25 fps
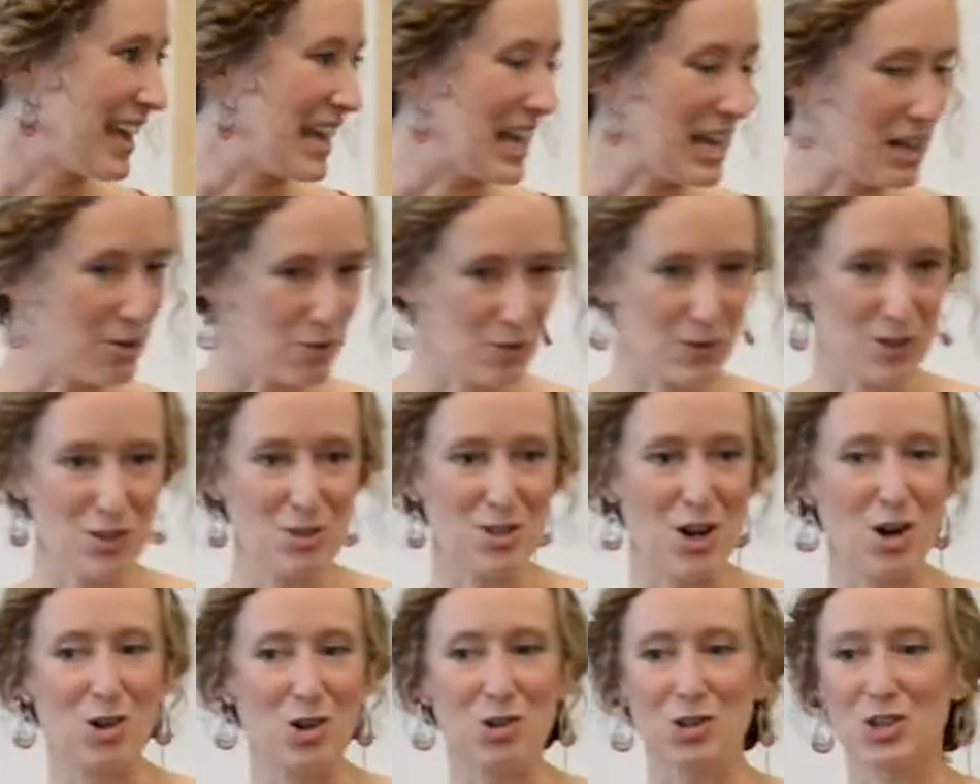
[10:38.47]
If you
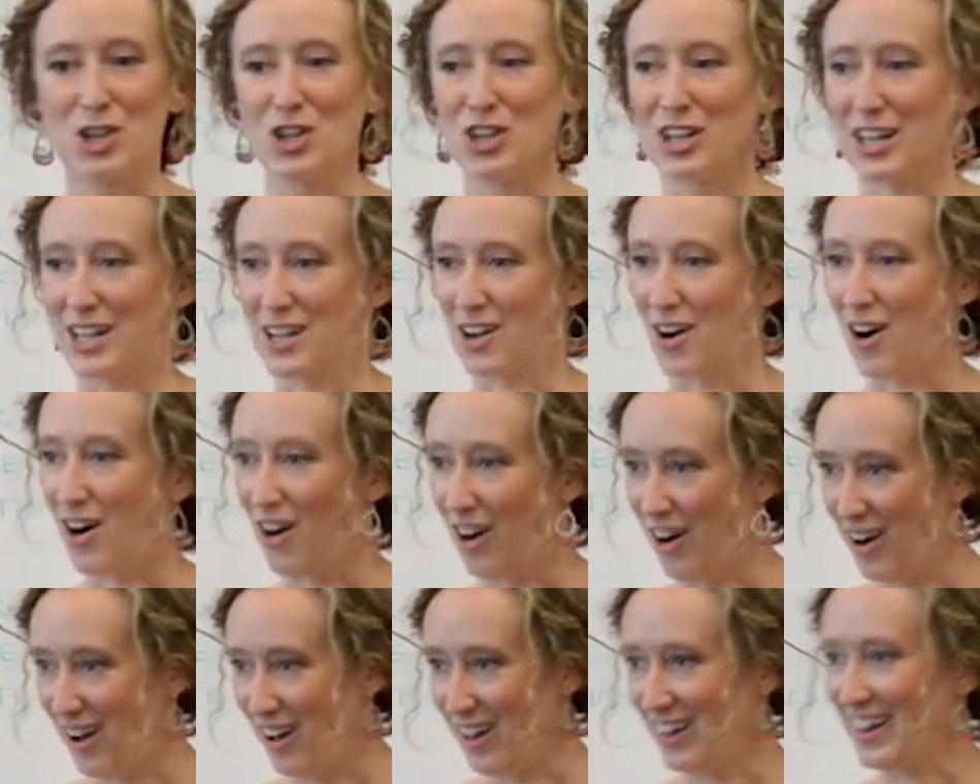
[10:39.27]
don't cook at
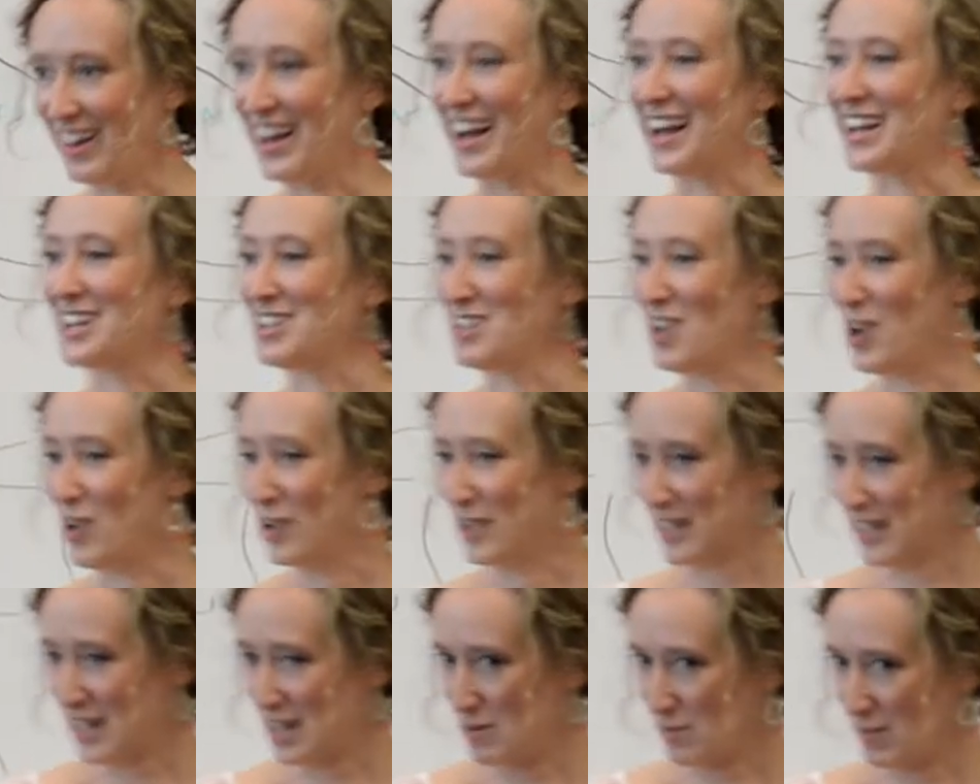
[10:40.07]
all, I know
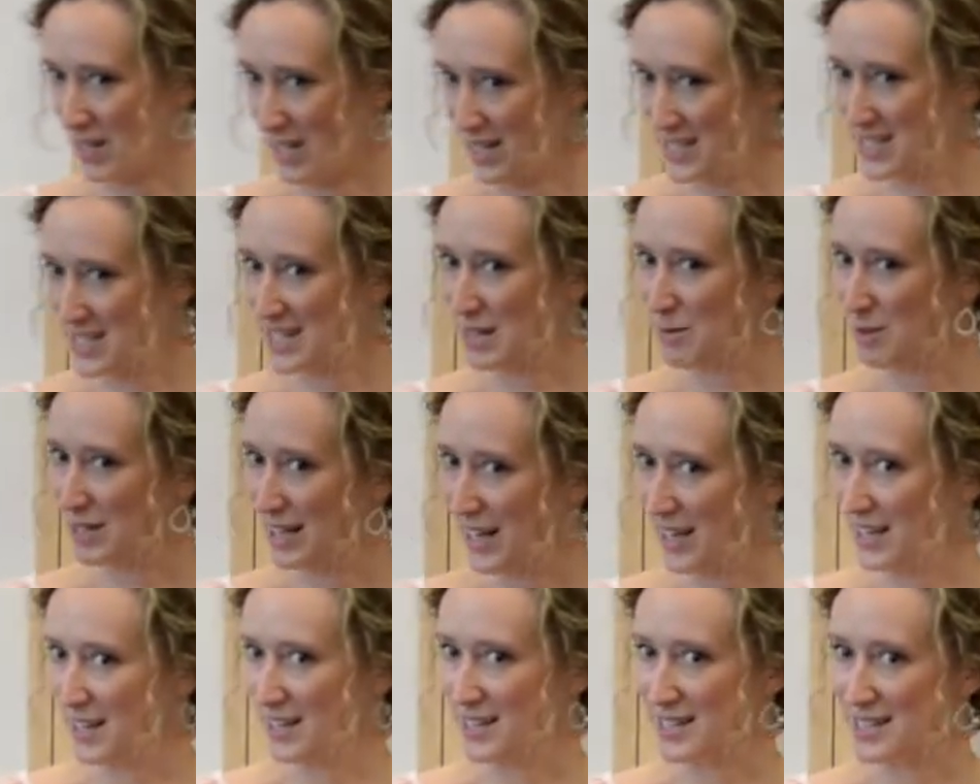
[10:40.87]
it can be
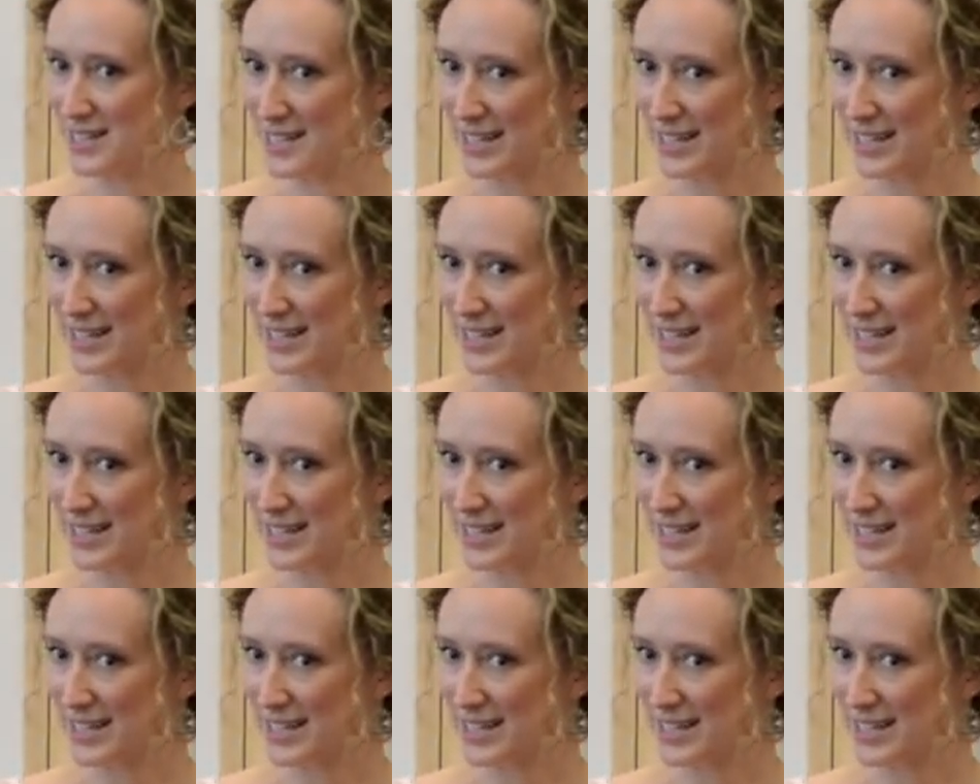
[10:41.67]
intimidating and